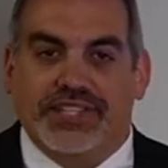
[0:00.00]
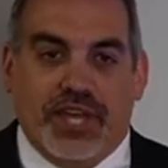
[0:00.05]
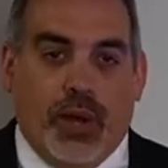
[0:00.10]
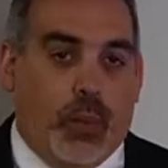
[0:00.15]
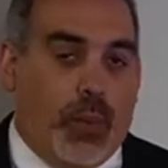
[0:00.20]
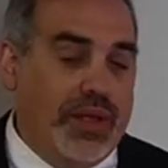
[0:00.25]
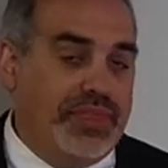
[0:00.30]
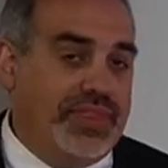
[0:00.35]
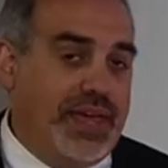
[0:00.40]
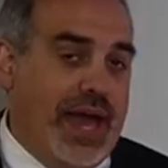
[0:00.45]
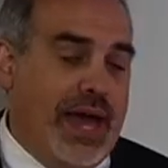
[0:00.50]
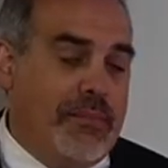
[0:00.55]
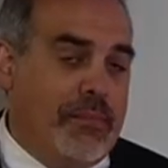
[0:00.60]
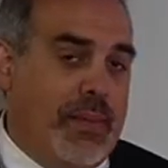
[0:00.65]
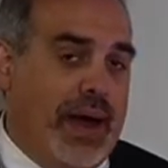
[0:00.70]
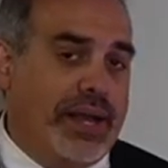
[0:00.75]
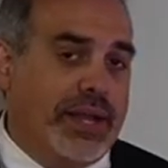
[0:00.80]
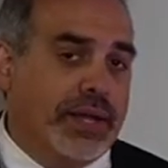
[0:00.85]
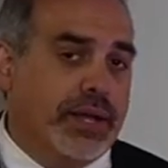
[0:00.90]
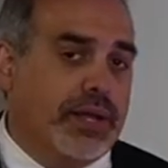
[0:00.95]
and what that
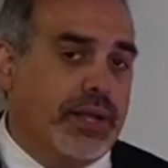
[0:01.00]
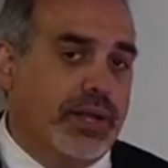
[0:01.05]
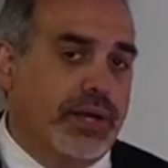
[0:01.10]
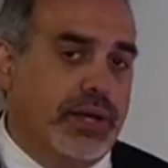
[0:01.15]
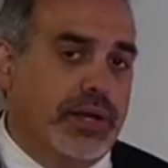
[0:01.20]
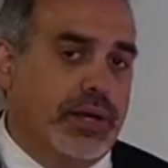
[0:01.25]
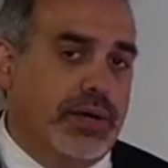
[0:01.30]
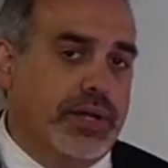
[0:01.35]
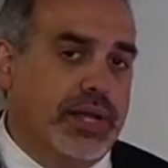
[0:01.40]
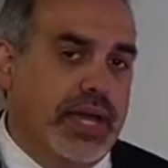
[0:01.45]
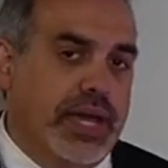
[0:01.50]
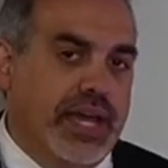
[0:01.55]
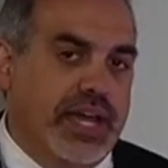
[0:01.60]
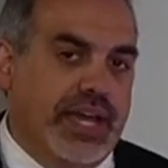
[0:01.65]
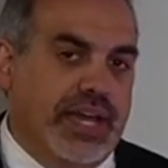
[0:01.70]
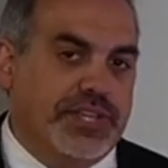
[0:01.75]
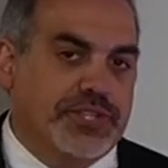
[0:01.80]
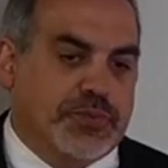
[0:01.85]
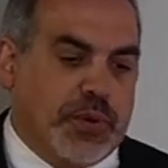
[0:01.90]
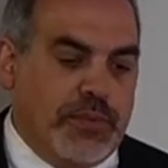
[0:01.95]
might include
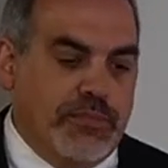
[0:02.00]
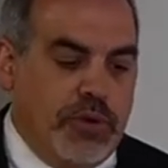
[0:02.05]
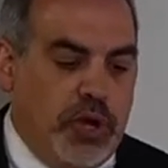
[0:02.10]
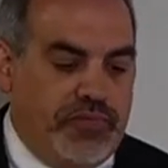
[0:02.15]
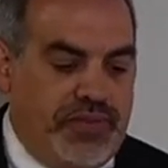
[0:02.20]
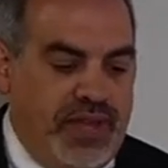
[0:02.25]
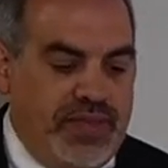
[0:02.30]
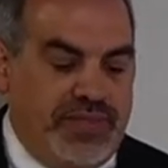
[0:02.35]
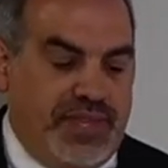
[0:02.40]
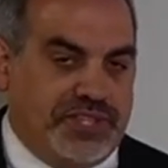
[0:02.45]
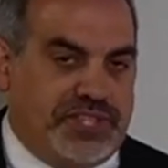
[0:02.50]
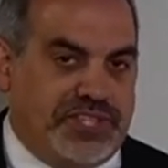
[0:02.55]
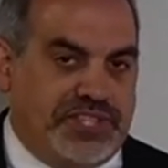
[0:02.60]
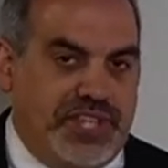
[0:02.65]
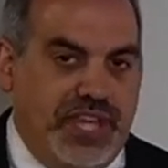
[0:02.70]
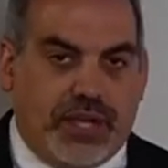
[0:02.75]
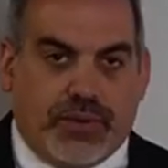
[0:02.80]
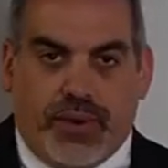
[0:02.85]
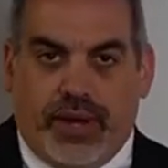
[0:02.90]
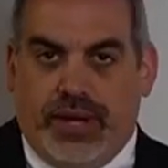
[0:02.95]
is removing the
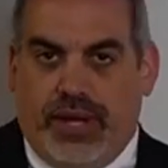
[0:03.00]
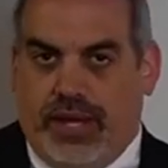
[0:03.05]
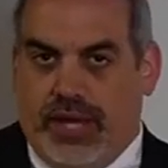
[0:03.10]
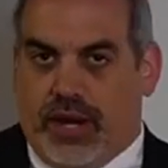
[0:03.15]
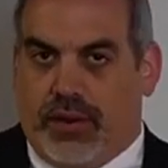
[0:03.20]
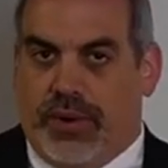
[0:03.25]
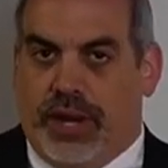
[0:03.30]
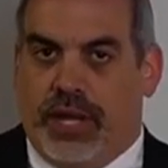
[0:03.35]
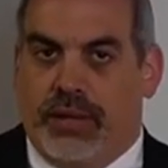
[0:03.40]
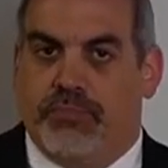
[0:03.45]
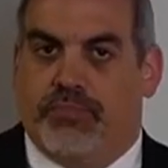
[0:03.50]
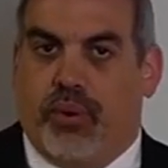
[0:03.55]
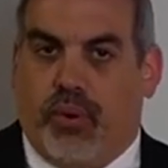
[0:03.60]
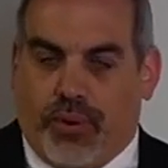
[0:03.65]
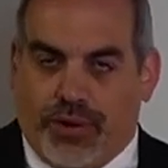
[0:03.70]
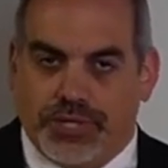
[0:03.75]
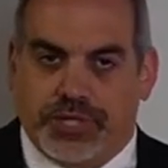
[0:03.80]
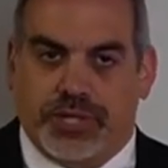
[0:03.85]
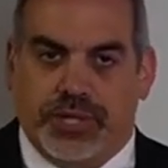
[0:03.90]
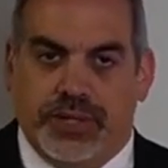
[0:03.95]
secret hearing
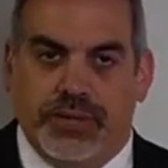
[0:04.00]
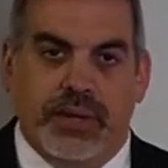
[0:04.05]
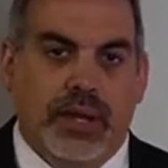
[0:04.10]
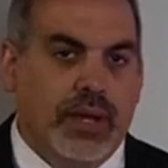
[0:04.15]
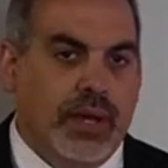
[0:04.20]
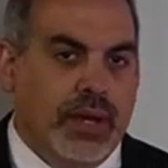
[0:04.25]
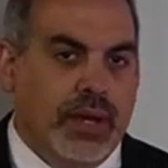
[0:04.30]
portion